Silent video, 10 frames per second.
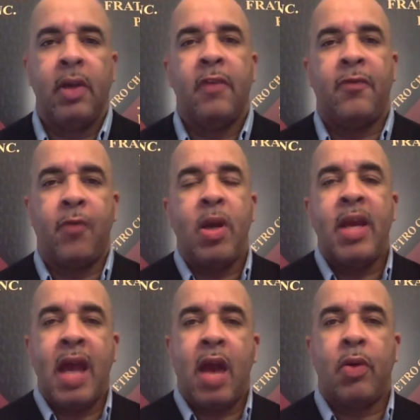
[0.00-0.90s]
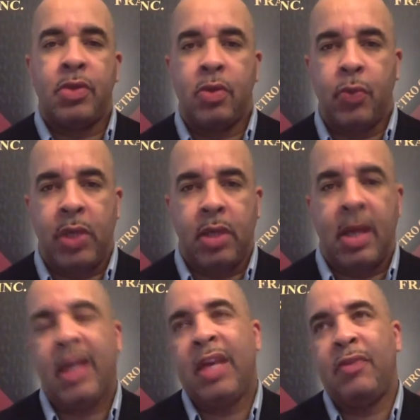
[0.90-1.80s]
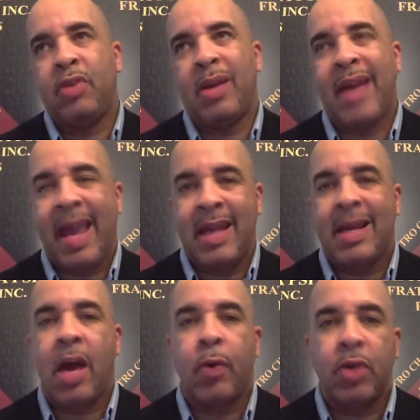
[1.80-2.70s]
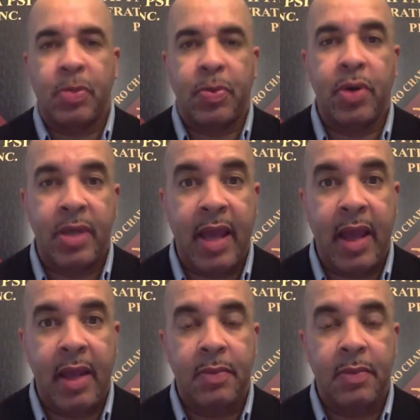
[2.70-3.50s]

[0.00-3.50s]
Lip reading: 40 hours a week, that gives you about 8 hours per day.